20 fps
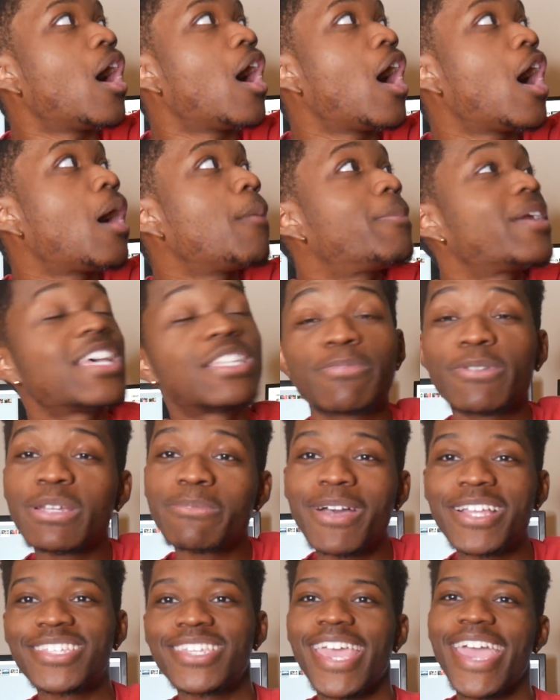Um, but that's pretty
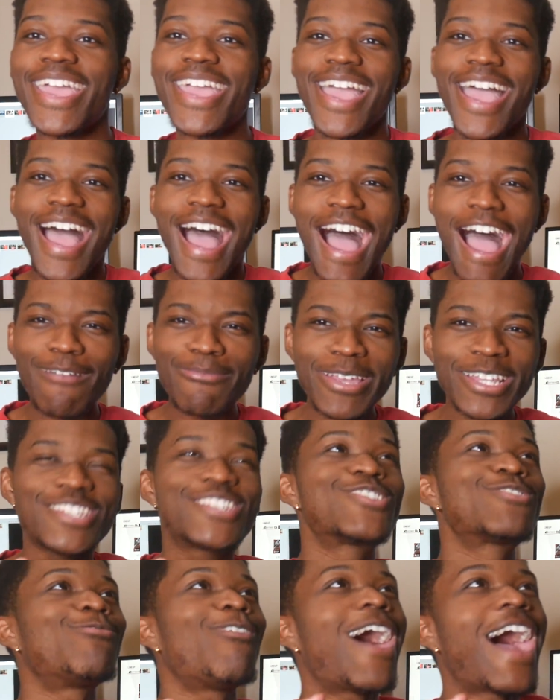much it. I've been
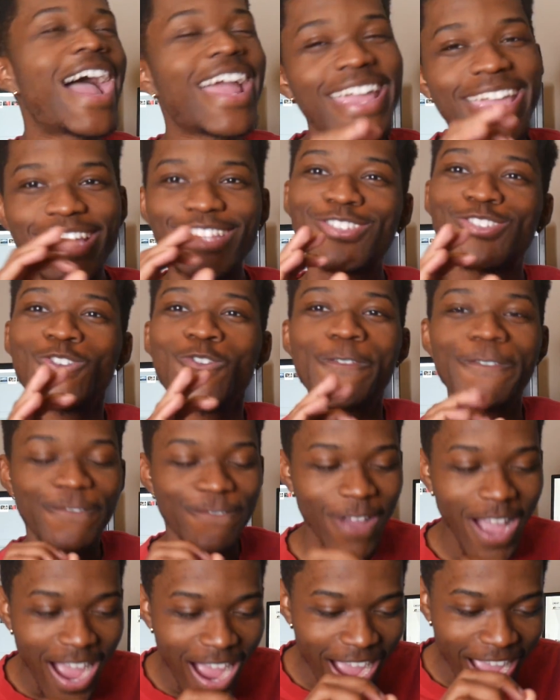trying to
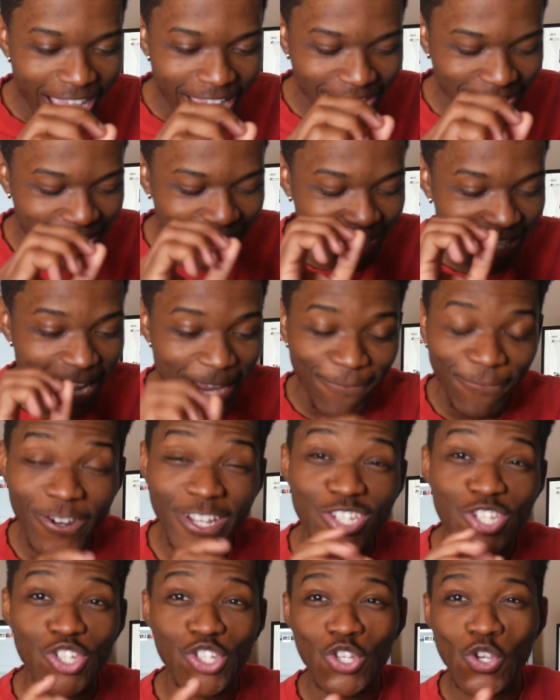find
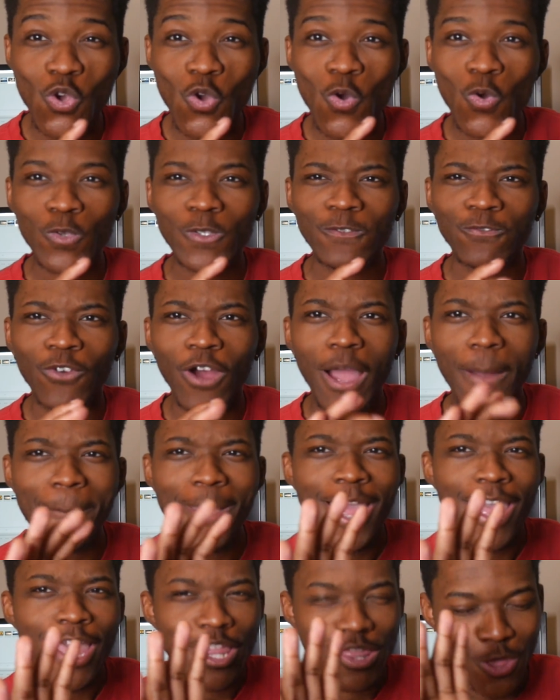different shoes from
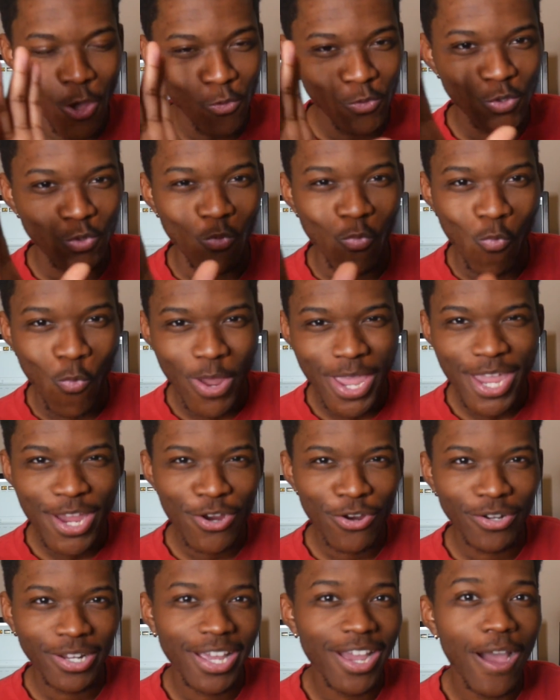those
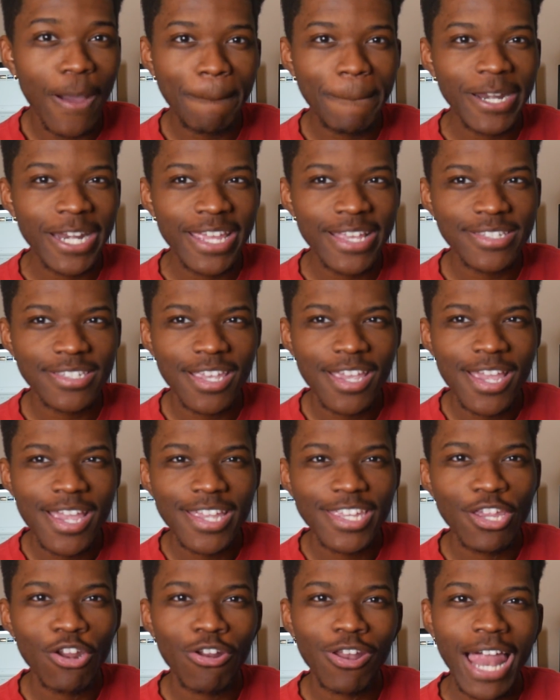weird companies,
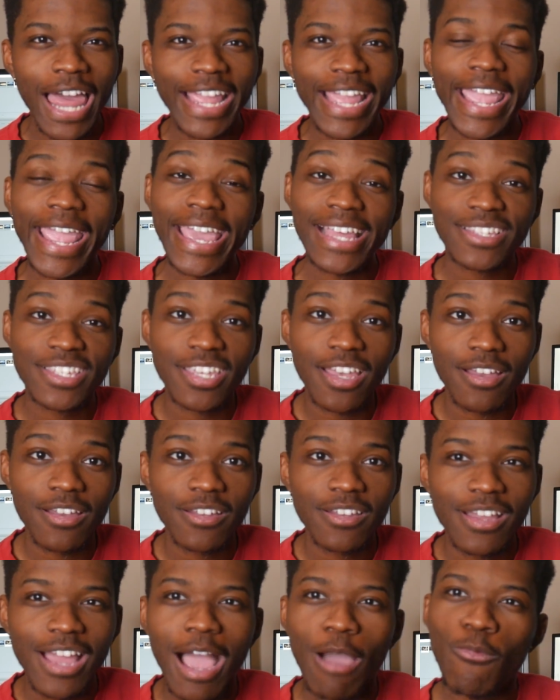you know, like
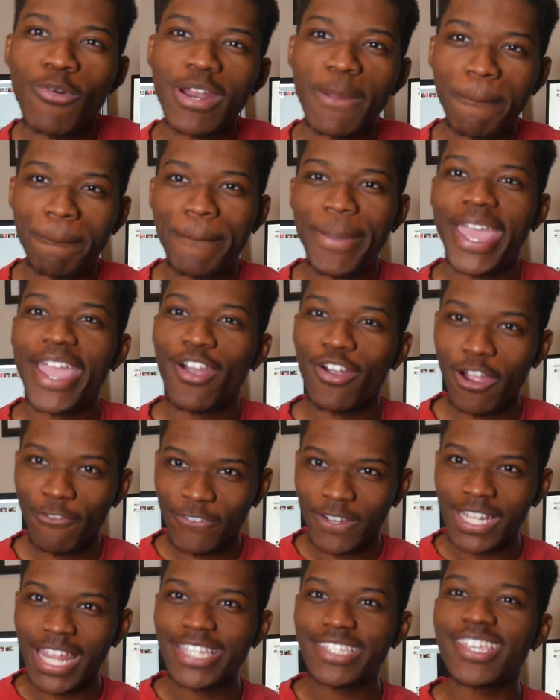Anta. I want a pair
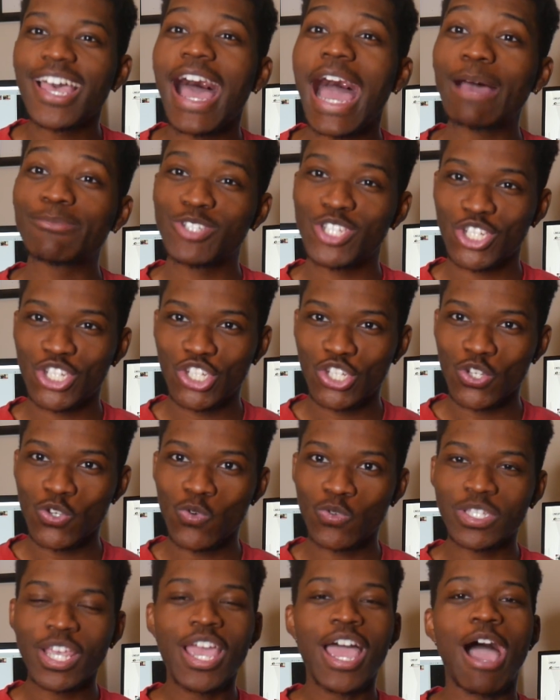of Klay Thompson
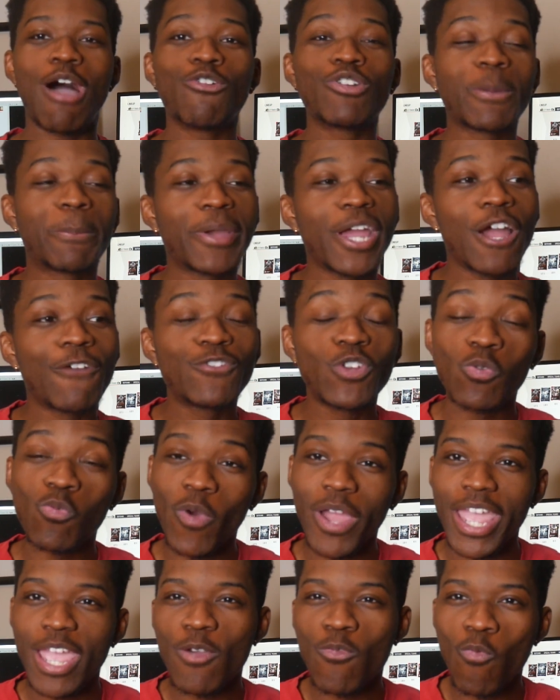shoes. I want a pair of
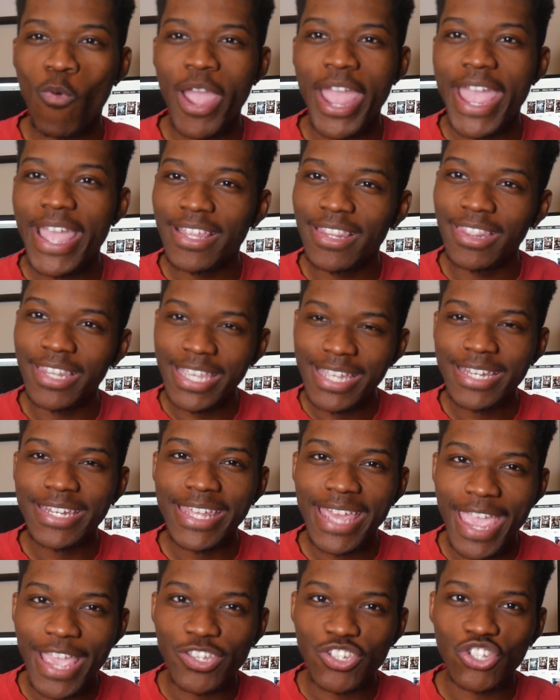Dwyane Wade
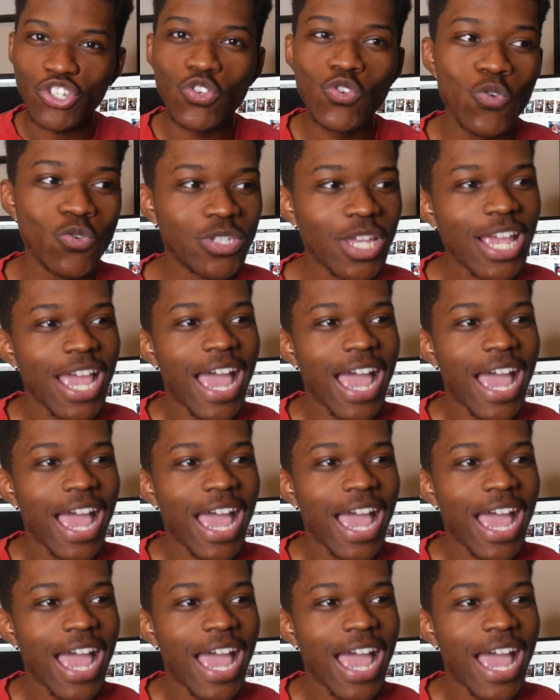Li-Ning shoes.